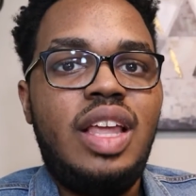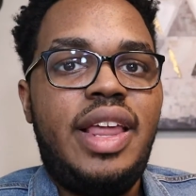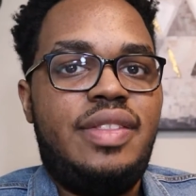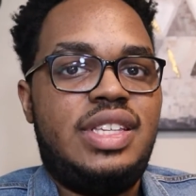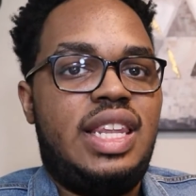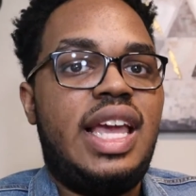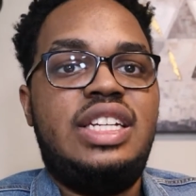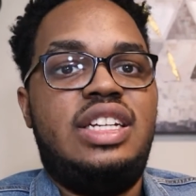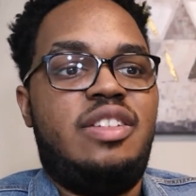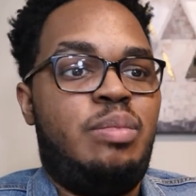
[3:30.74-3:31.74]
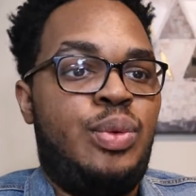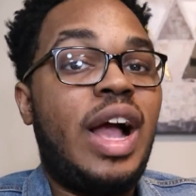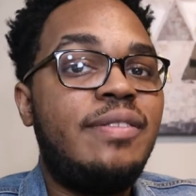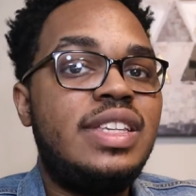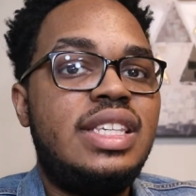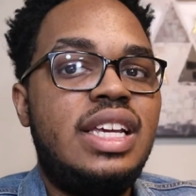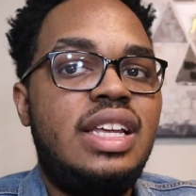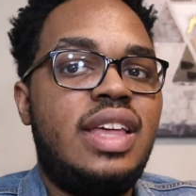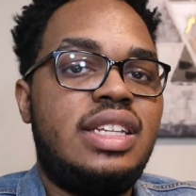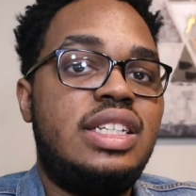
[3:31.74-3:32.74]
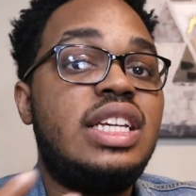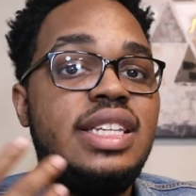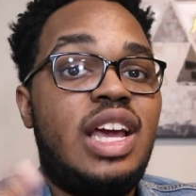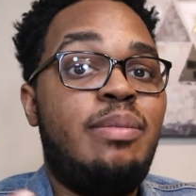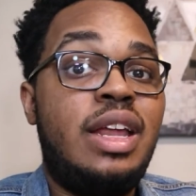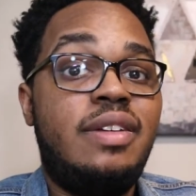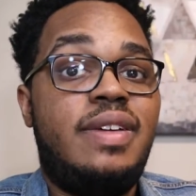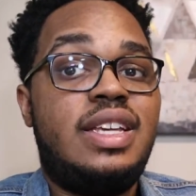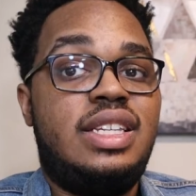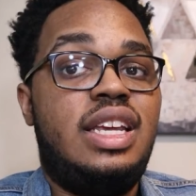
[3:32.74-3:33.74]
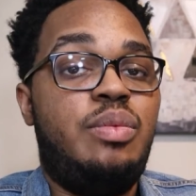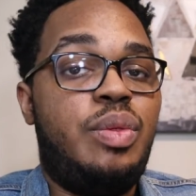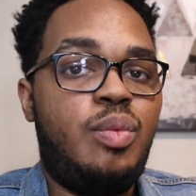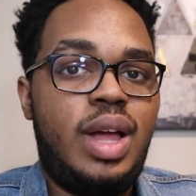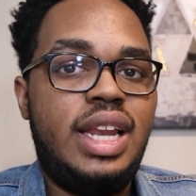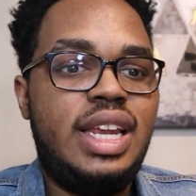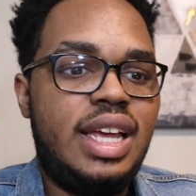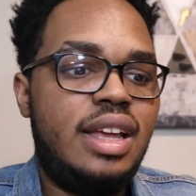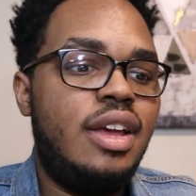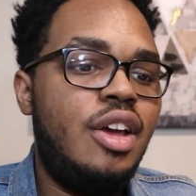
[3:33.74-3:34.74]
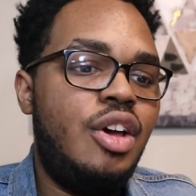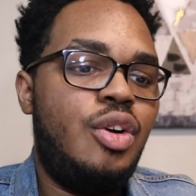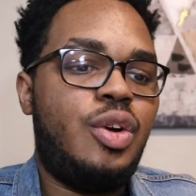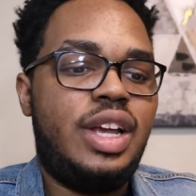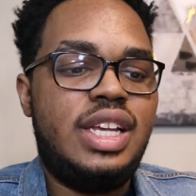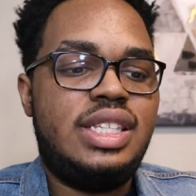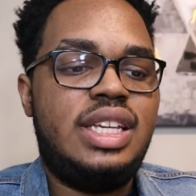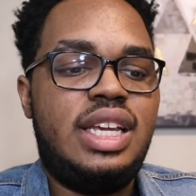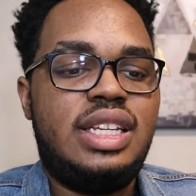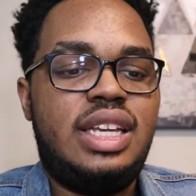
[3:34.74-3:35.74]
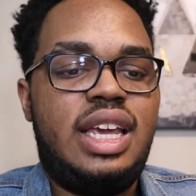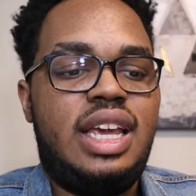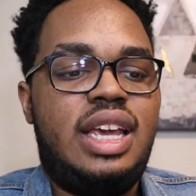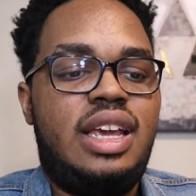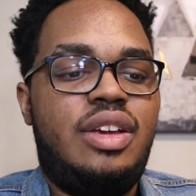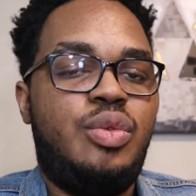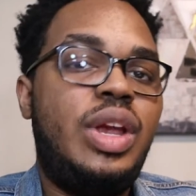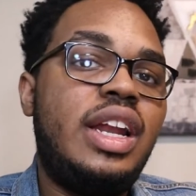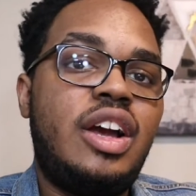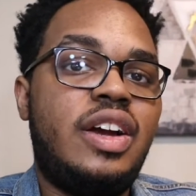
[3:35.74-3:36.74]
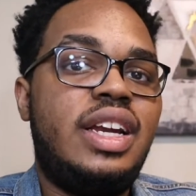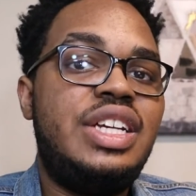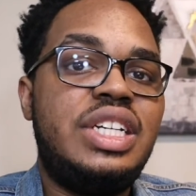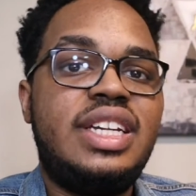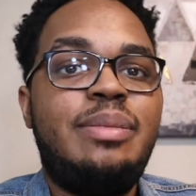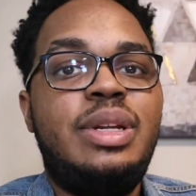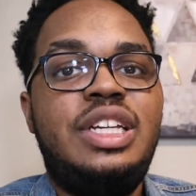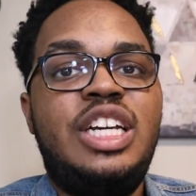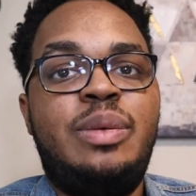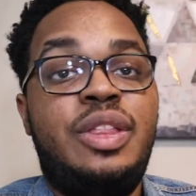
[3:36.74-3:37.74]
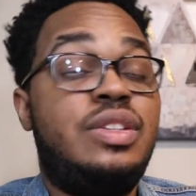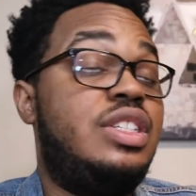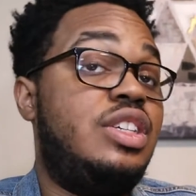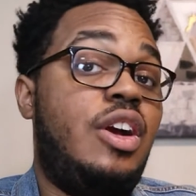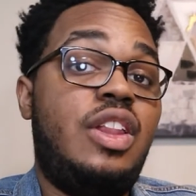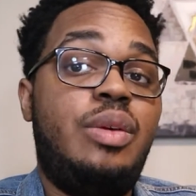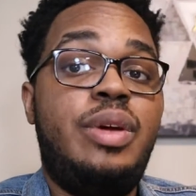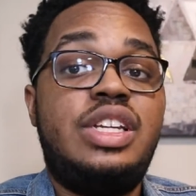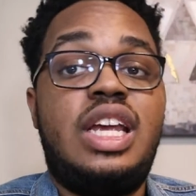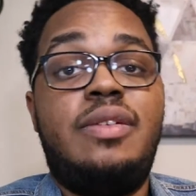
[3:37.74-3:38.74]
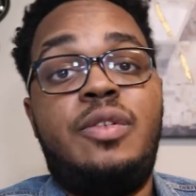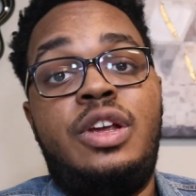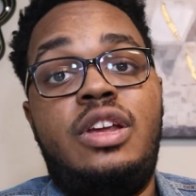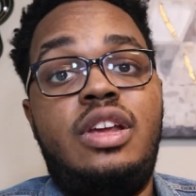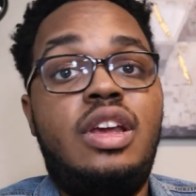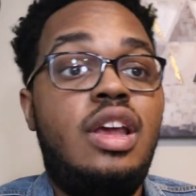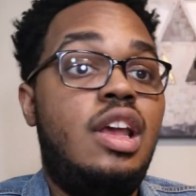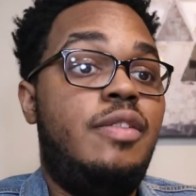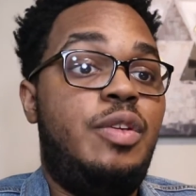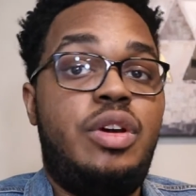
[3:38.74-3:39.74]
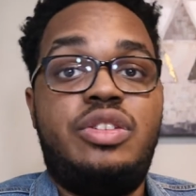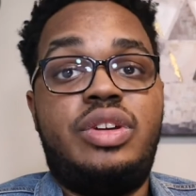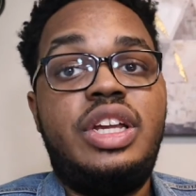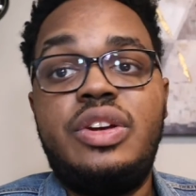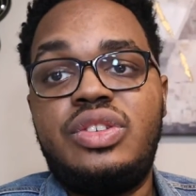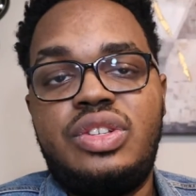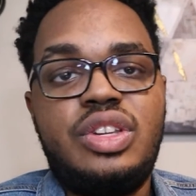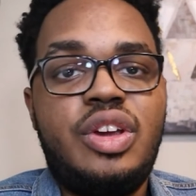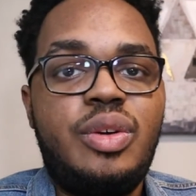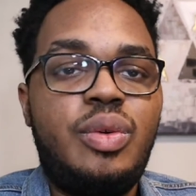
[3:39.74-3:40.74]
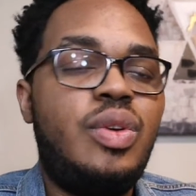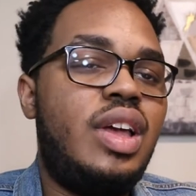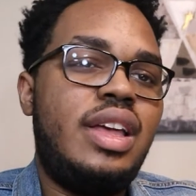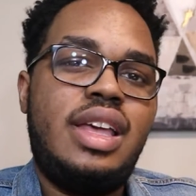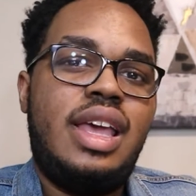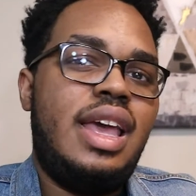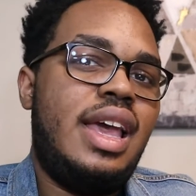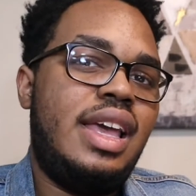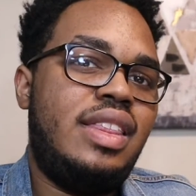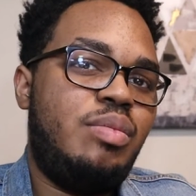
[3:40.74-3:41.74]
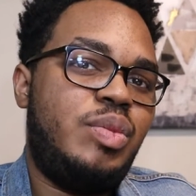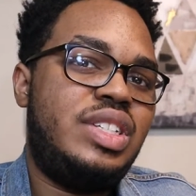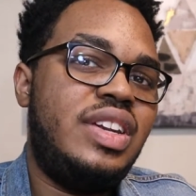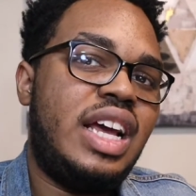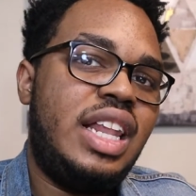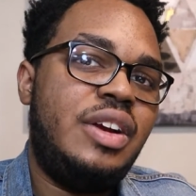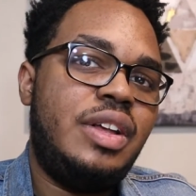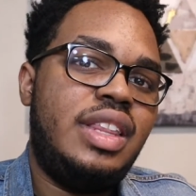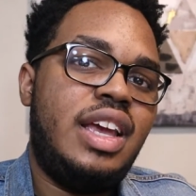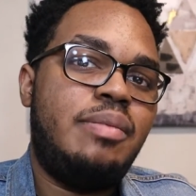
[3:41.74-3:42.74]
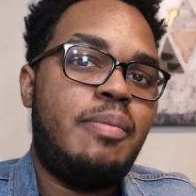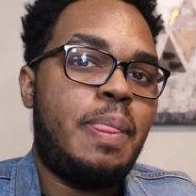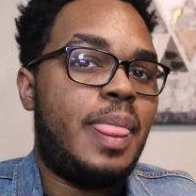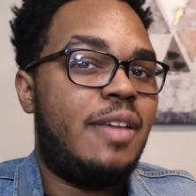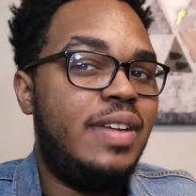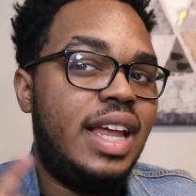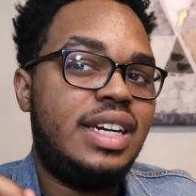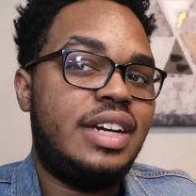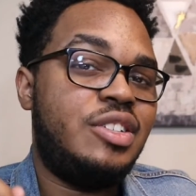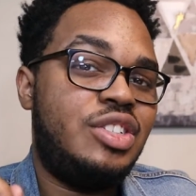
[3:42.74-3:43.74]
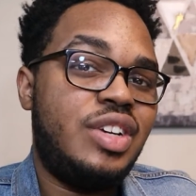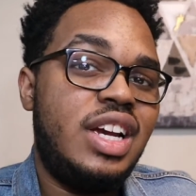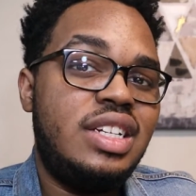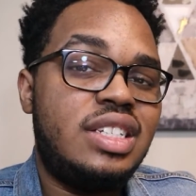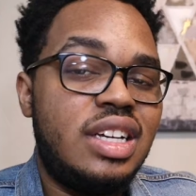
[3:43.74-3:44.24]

like this legend of prophecy that's just now manifesting with Wanda? Or is it a reincarnation type of deal where there's a Scarlet Witch every few hundred years or so? We're still not clear on that. I feel like Doctor Strange is